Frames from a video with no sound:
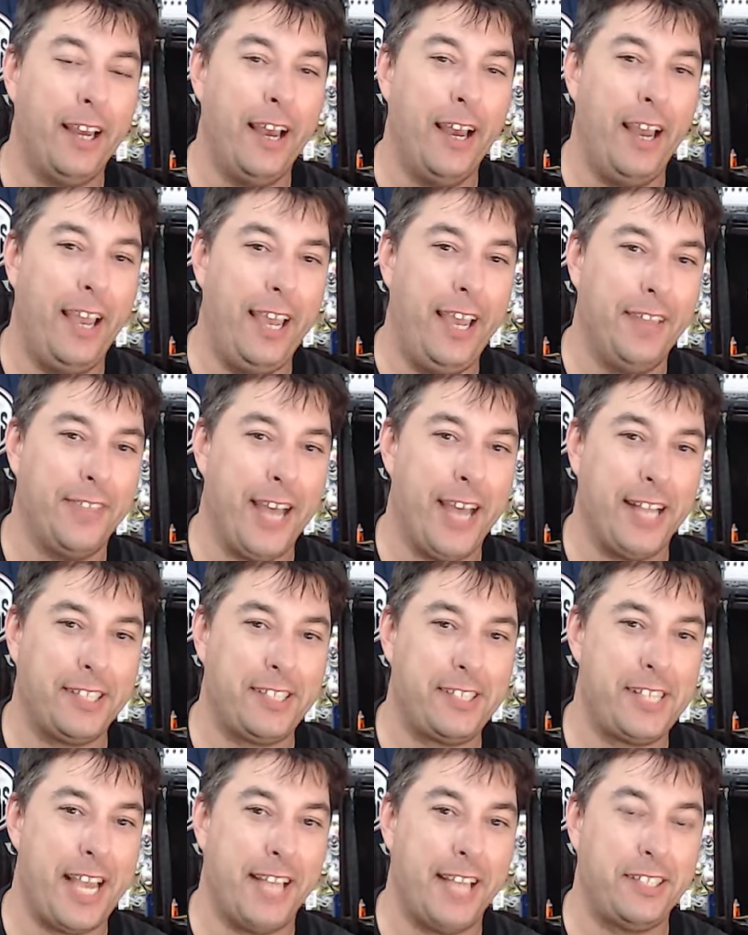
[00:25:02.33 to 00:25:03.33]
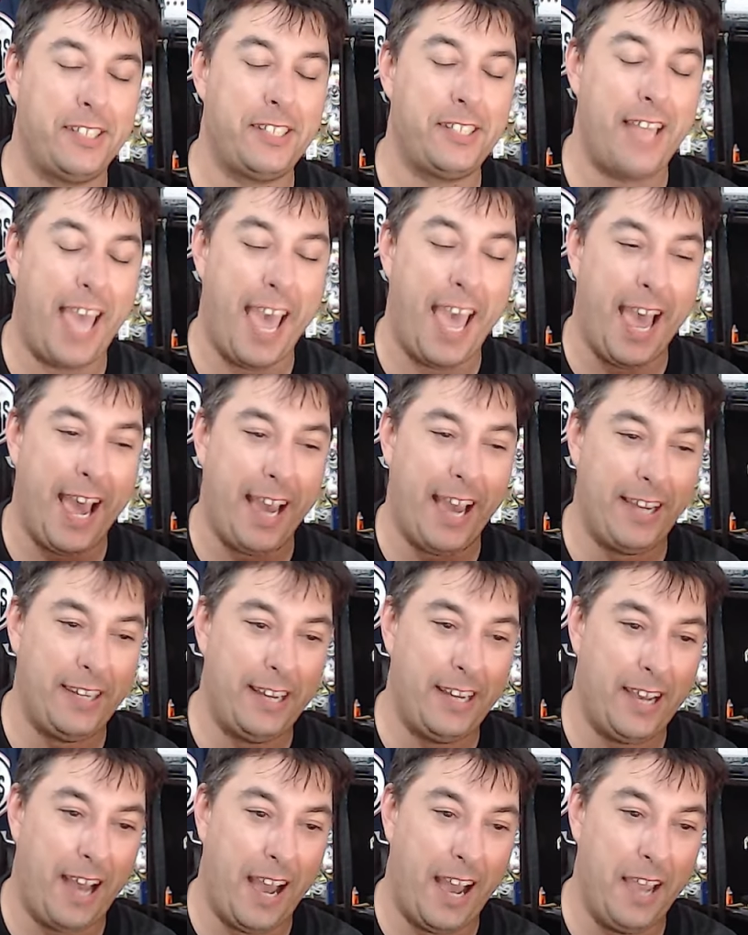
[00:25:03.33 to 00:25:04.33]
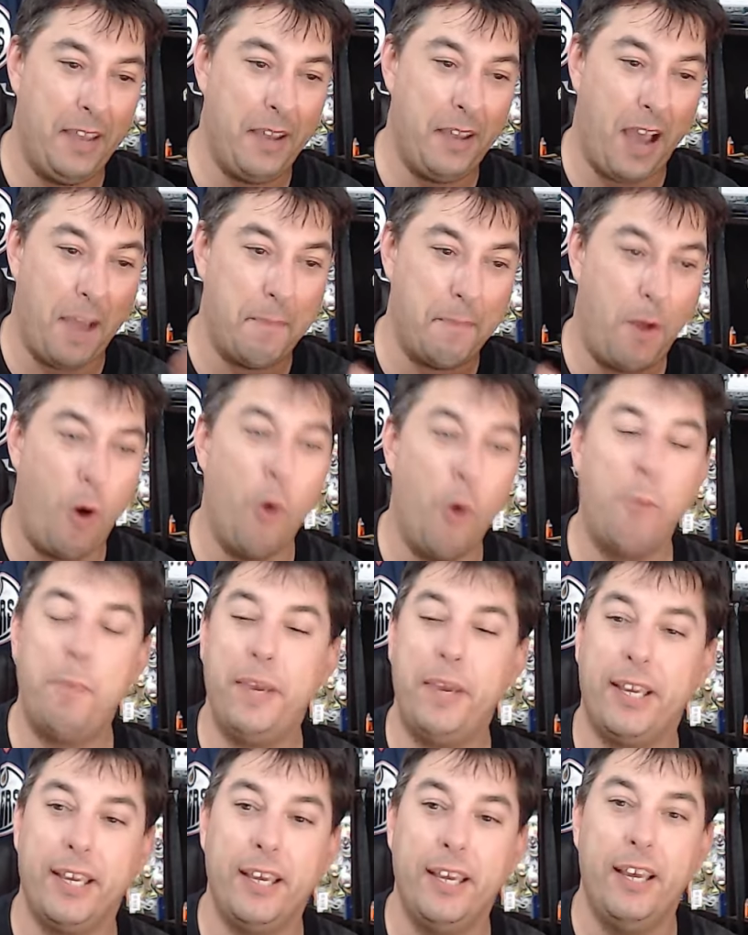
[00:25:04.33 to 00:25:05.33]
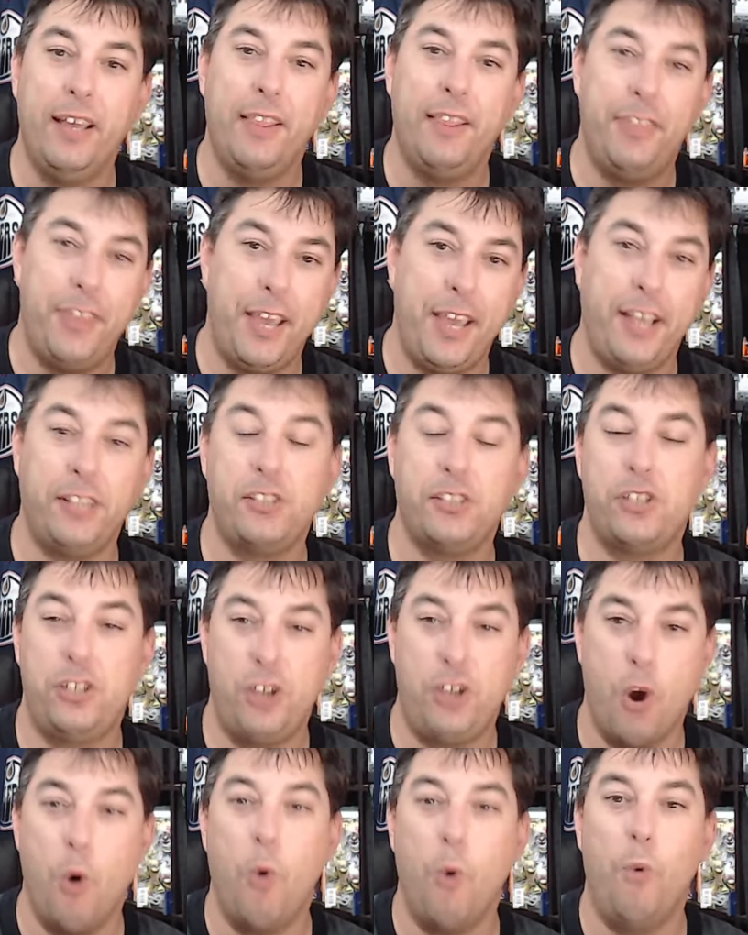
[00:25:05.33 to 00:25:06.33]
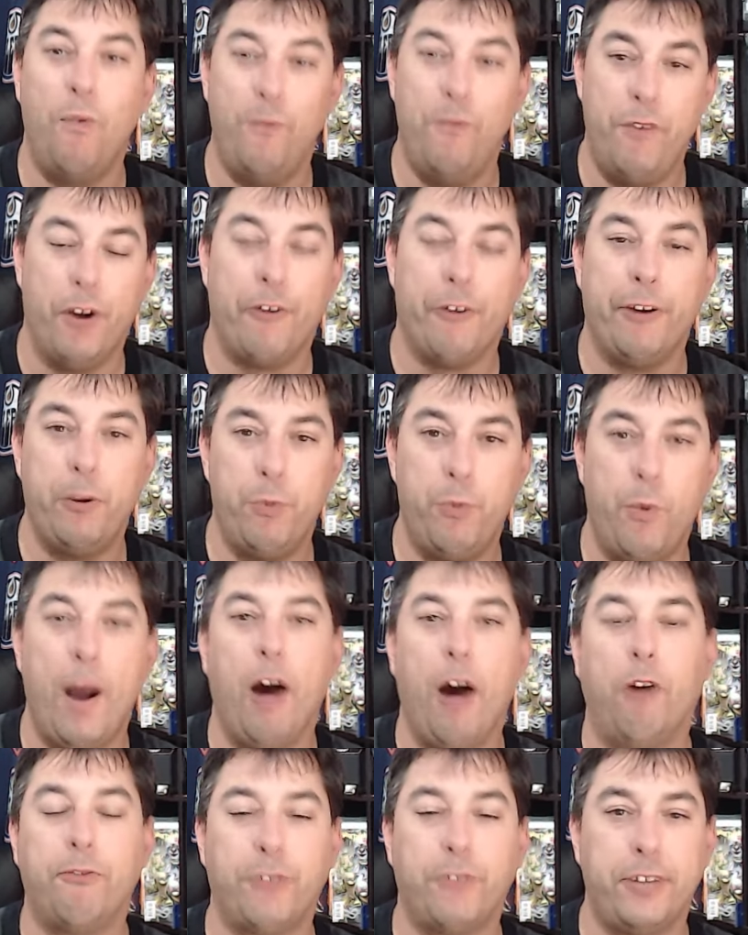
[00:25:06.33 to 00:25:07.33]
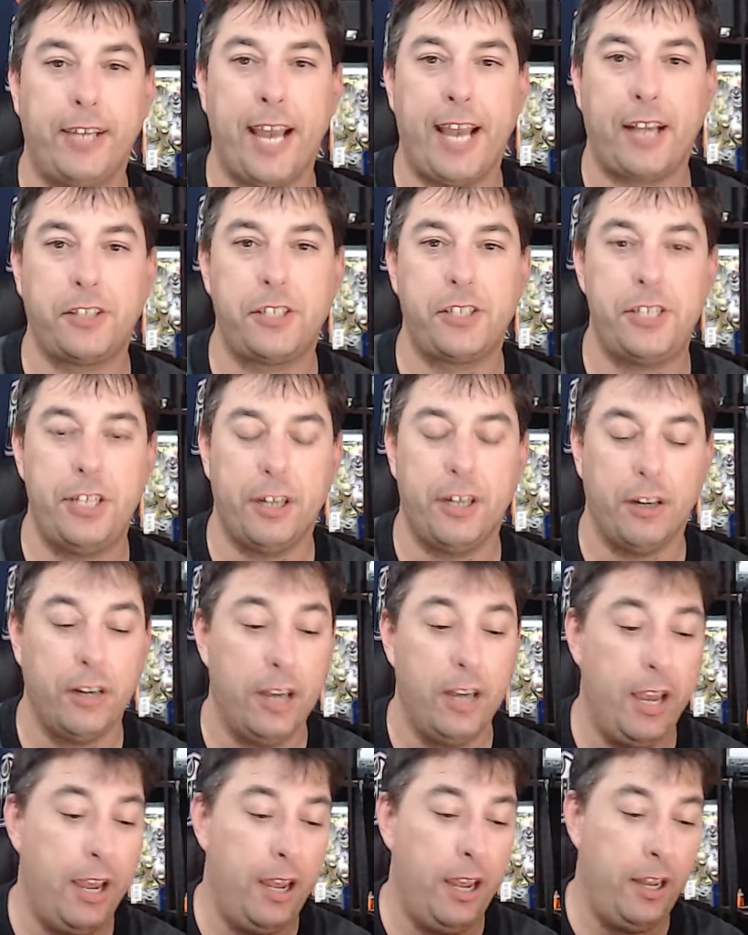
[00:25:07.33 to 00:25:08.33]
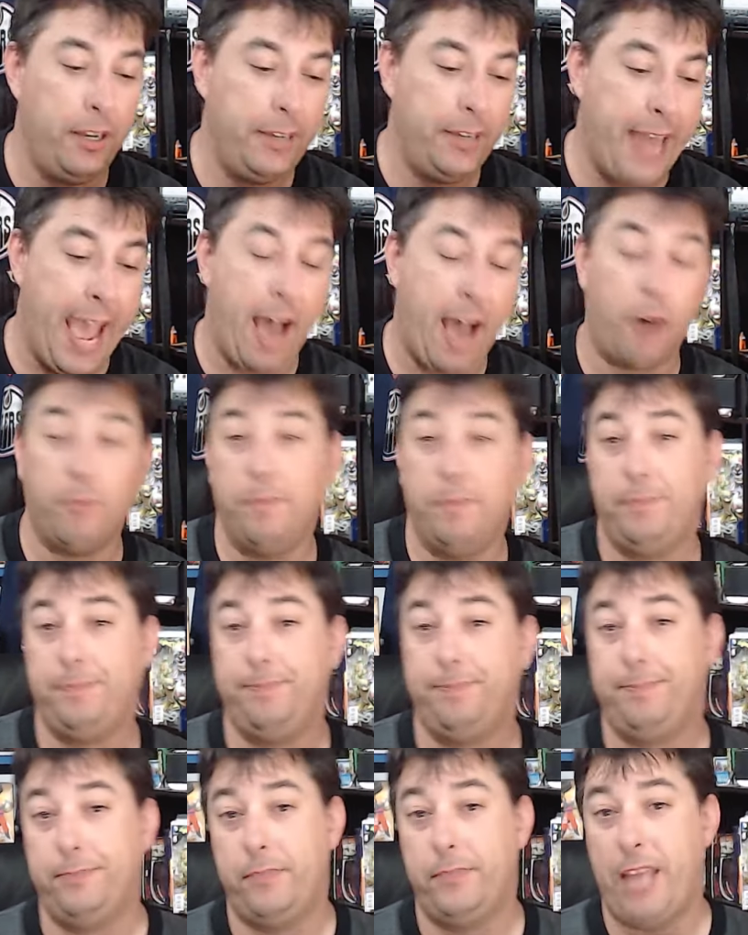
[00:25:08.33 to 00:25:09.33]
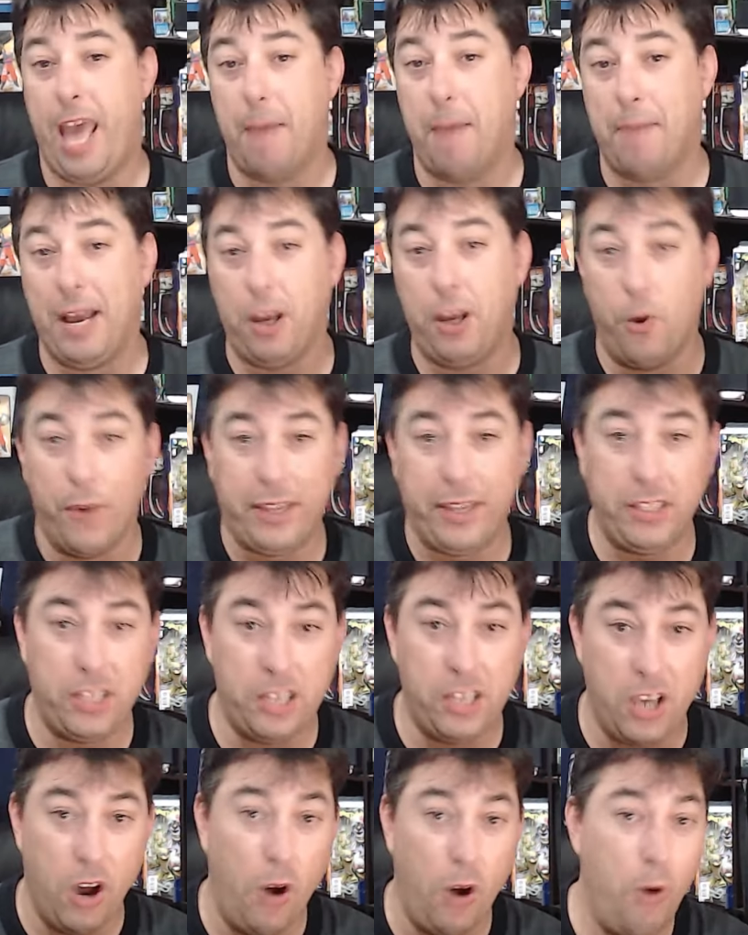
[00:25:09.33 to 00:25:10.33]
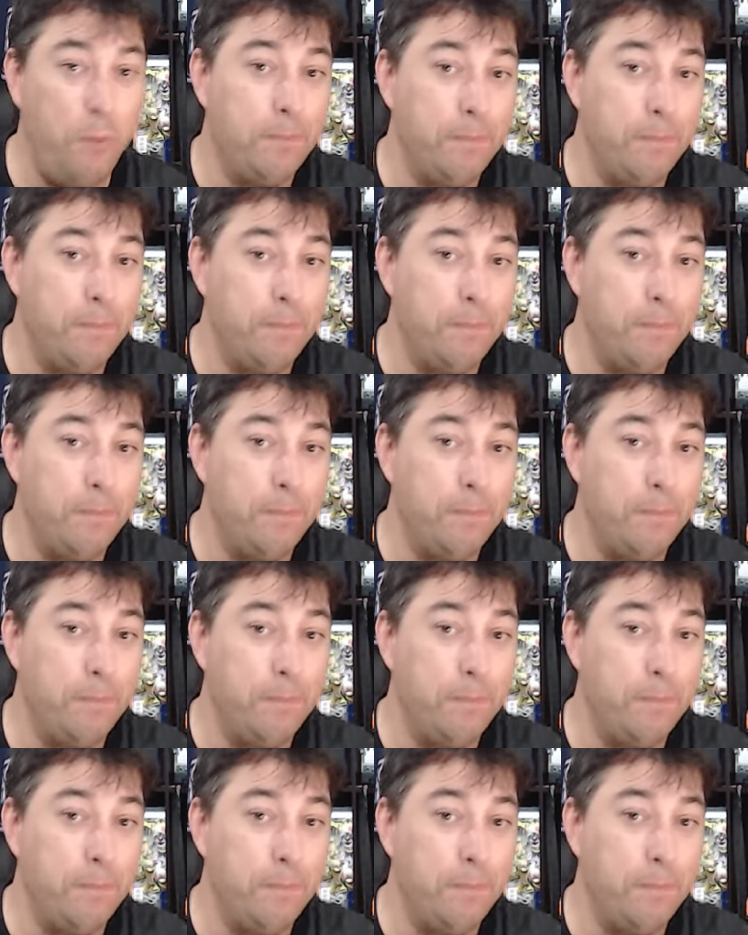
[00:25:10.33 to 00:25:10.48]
in that sense. And I, I'm hoping things go very well for next year. Now, am I going to go?